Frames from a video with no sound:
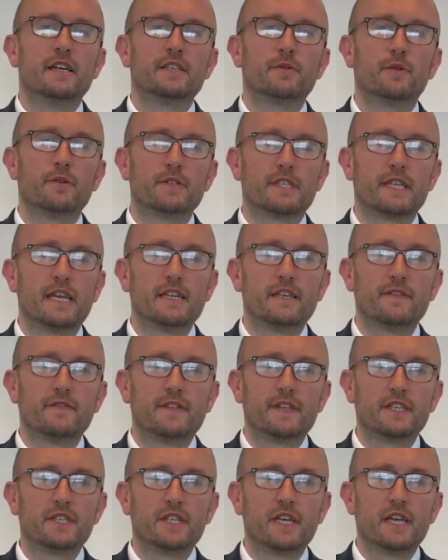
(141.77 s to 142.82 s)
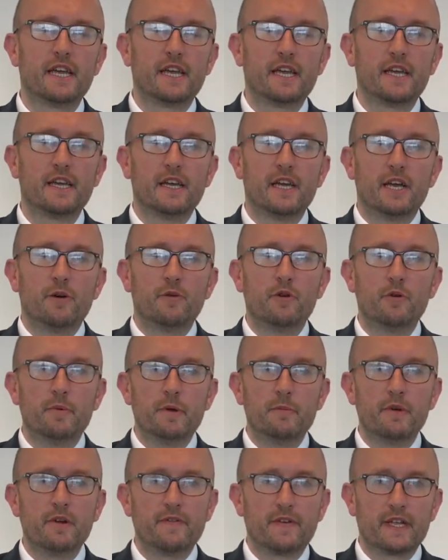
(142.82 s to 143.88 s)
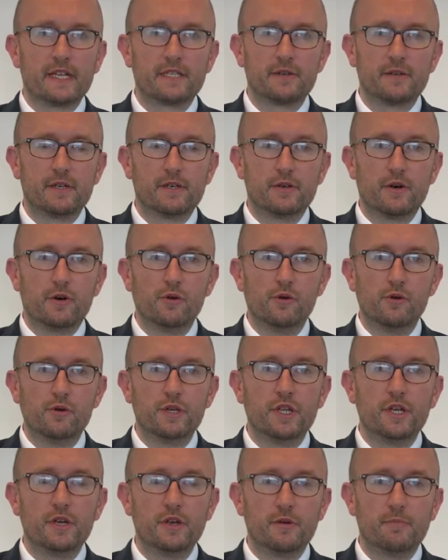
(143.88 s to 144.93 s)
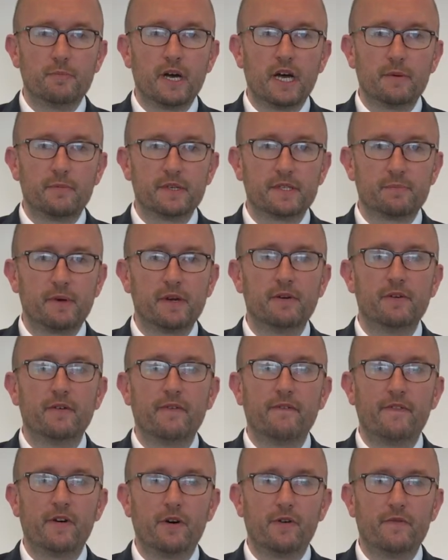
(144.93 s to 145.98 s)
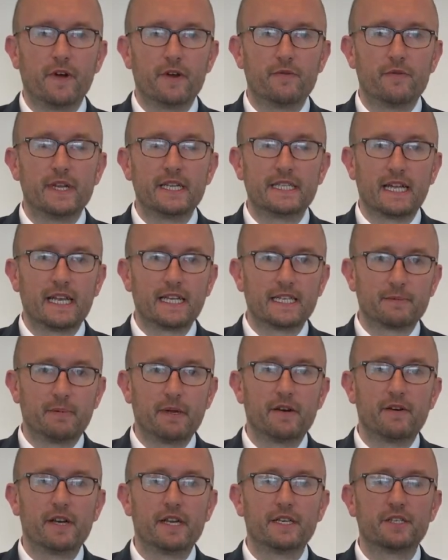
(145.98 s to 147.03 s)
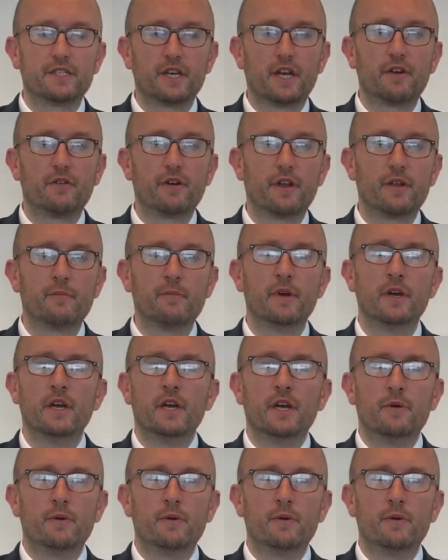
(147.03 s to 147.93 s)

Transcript: Towards the end of this year, we'll be moving to an all new purpose built Volvo Retail Experience showroom,